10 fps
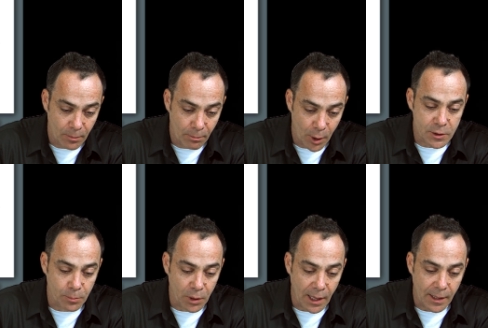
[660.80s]

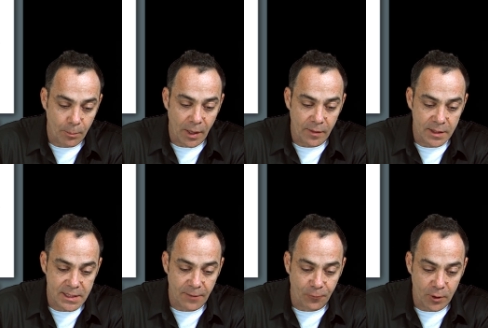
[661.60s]
multiply it by the
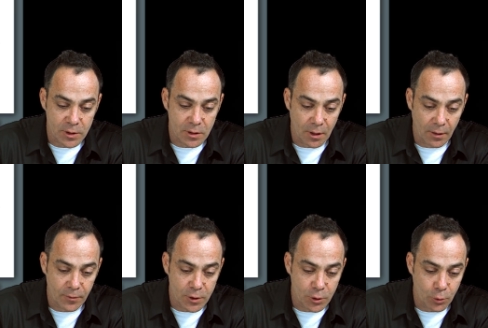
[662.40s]
difference
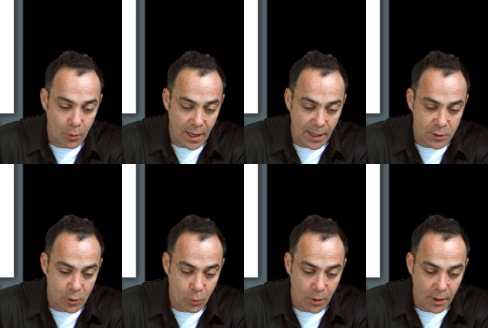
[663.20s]
of the two x
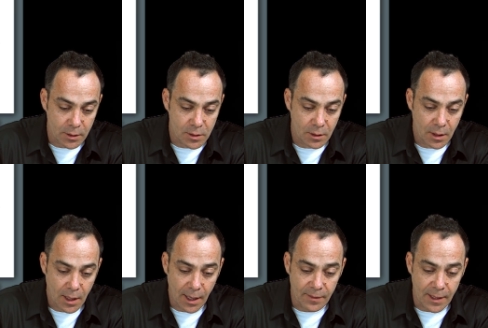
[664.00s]
coordinates.
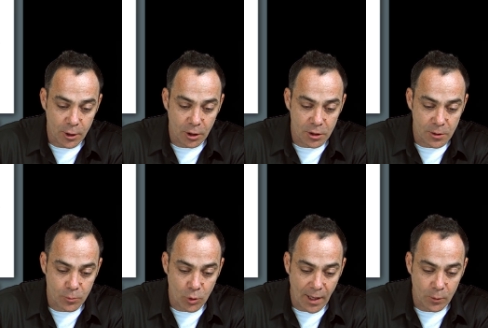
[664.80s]
And then you're going to
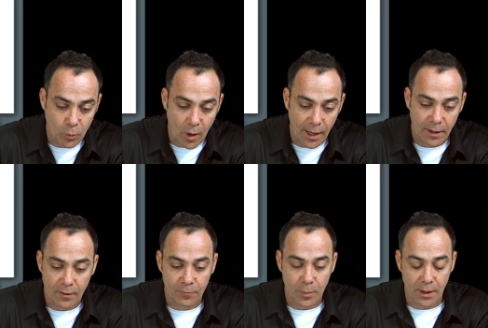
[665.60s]
subtract y
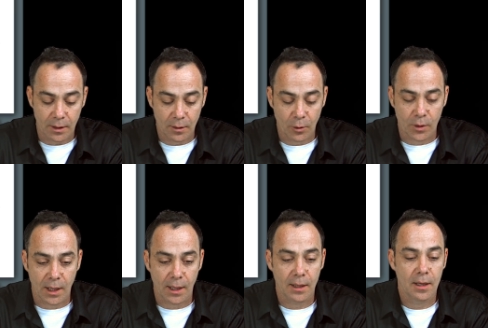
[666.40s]
of p,
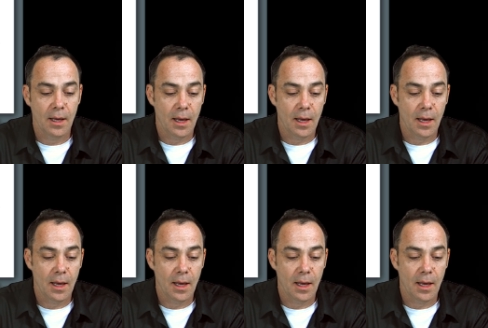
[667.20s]
okay?